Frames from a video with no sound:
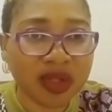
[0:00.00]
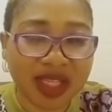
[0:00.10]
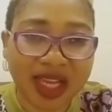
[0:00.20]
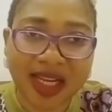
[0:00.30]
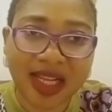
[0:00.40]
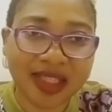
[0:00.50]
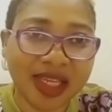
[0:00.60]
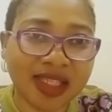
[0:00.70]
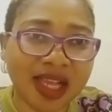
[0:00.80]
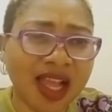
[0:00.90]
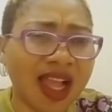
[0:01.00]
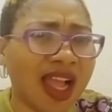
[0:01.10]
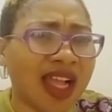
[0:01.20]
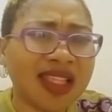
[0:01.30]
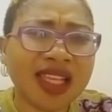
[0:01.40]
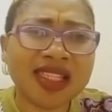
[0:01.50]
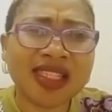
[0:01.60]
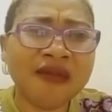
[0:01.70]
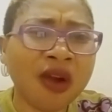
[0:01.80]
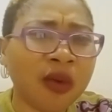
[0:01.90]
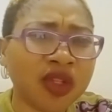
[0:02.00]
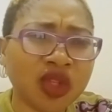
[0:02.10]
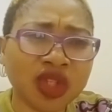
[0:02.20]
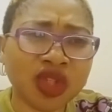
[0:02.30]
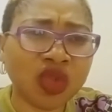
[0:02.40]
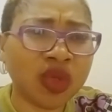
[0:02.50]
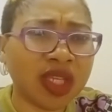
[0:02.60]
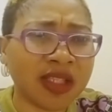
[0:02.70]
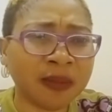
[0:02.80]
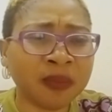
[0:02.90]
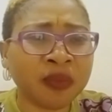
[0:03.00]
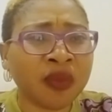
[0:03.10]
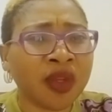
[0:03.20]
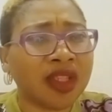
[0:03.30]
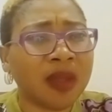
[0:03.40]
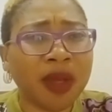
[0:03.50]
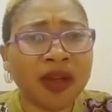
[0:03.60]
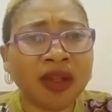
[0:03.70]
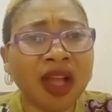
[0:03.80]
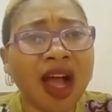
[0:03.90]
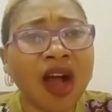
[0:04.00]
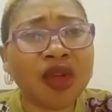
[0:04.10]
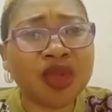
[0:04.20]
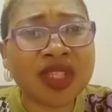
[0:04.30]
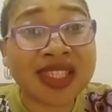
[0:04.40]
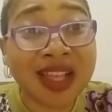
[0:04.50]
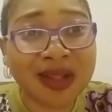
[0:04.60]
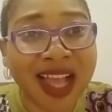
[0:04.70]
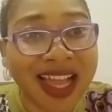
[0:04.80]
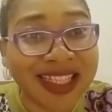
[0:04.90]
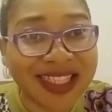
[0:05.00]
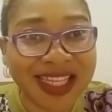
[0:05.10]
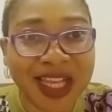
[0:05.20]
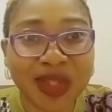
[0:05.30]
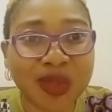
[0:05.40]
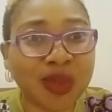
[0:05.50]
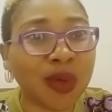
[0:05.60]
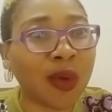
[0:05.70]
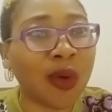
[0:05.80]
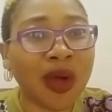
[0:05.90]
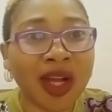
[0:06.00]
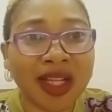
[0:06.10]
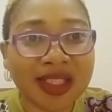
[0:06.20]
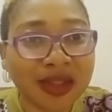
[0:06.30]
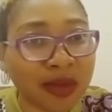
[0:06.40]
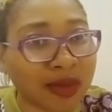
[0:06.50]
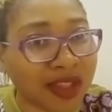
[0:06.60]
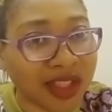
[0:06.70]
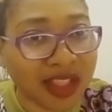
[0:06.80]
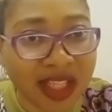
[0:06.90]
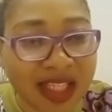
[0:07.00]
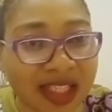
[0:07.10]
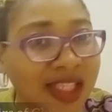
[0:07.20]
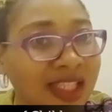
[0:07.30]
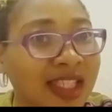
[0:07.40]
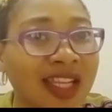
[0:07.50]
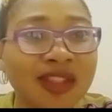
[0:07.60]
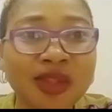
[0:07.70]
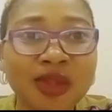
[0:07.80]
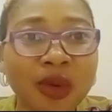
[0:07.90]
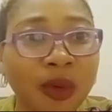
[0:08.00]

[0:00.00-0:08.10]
gather data. There are several ways you can do it, depending on how you sell the idea to your teaching assistant, to your